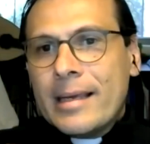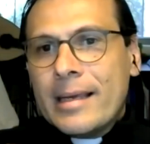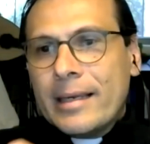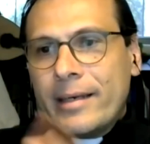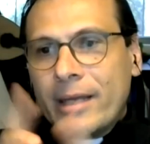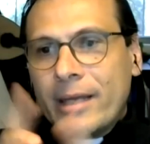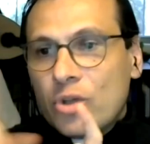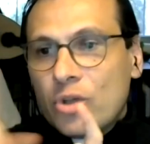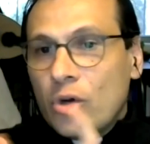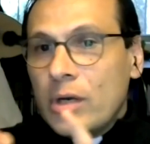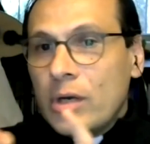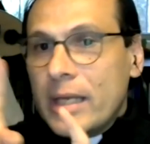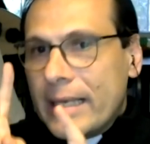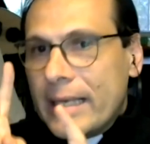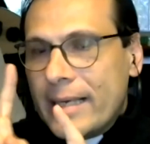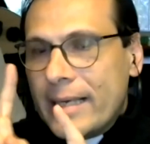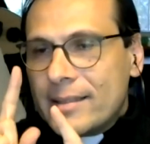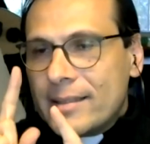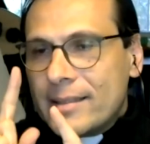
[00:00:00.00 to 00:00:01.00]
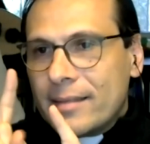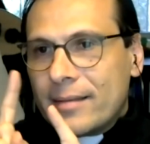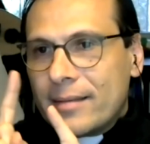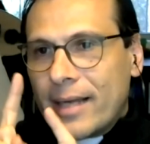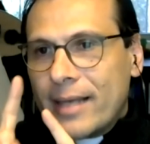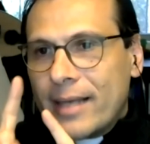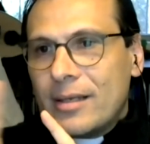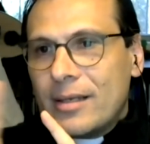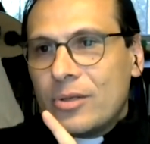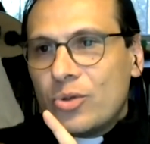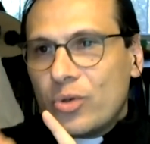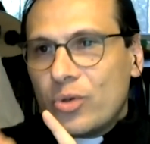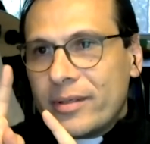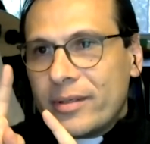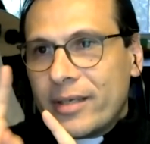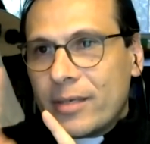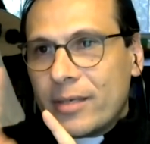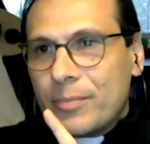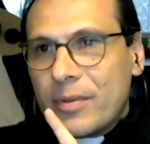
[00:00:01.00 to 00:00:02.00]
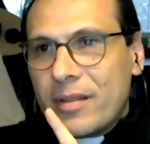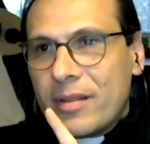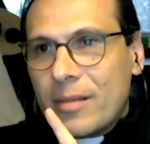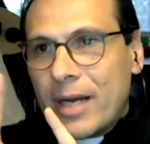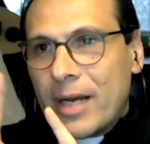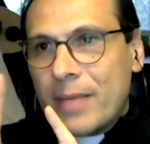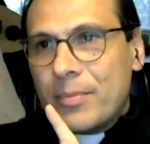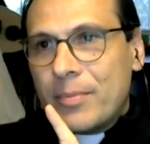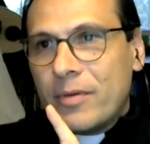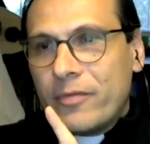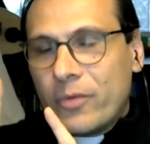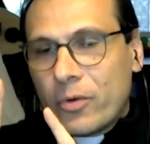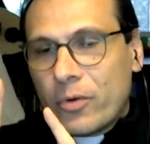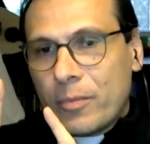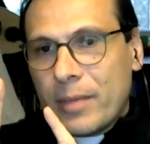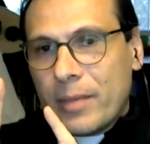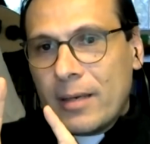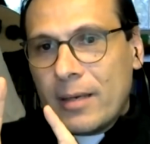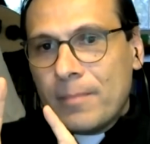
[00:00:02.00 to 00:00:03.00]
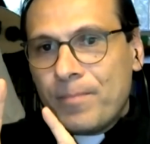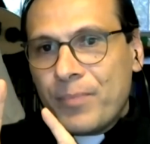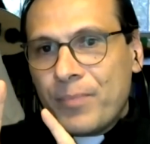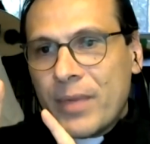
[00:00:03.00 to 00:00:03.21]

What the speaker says: Not only he's entitled to interpret the Bible for me,